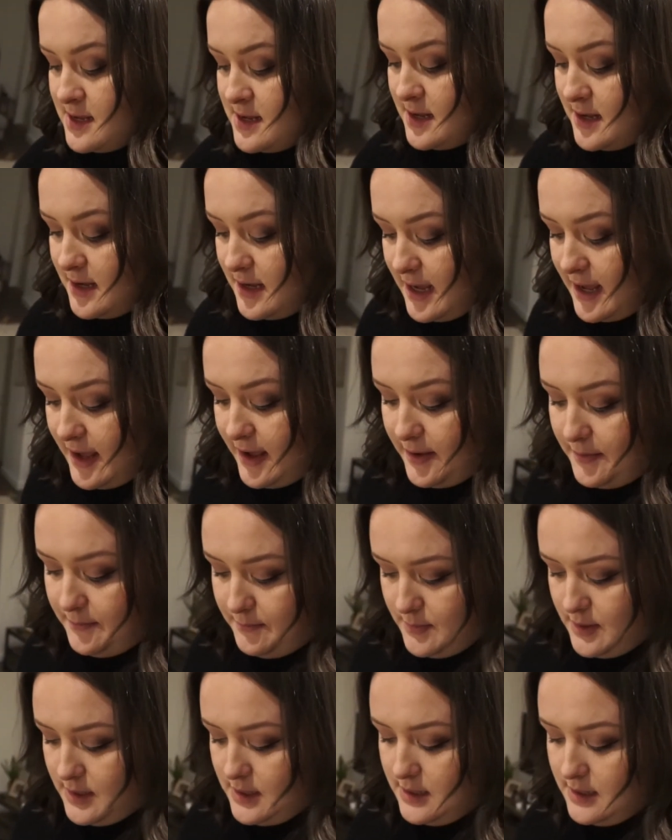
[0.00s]

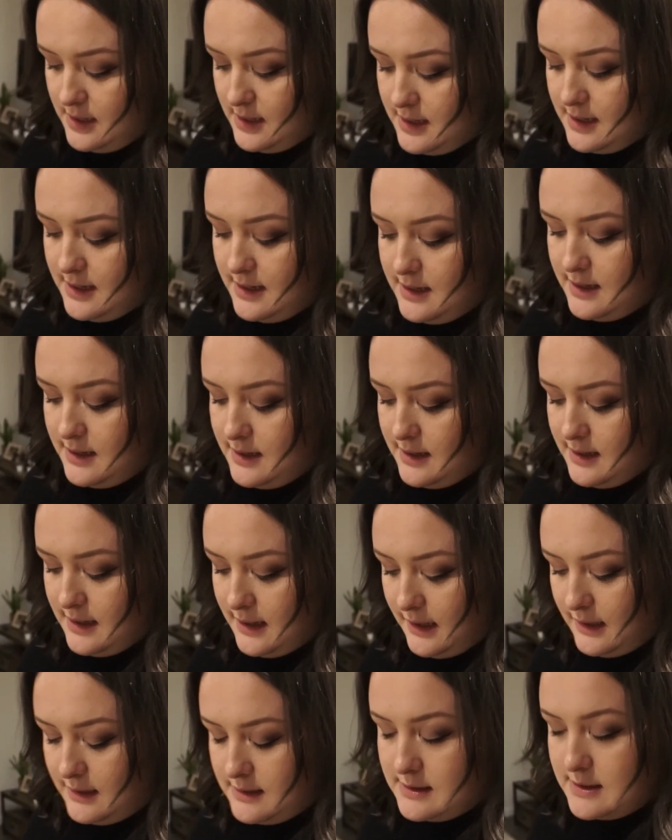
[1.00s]

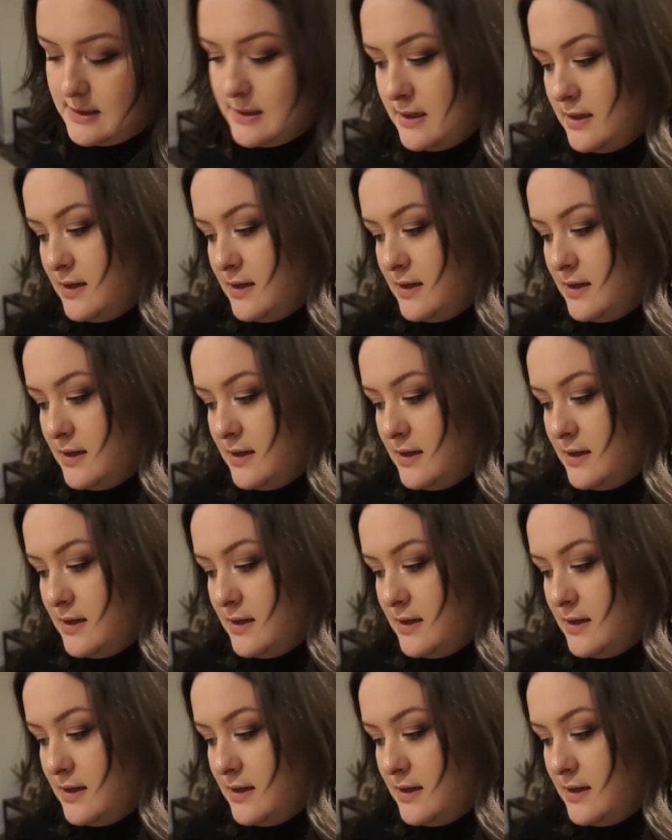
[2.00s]
and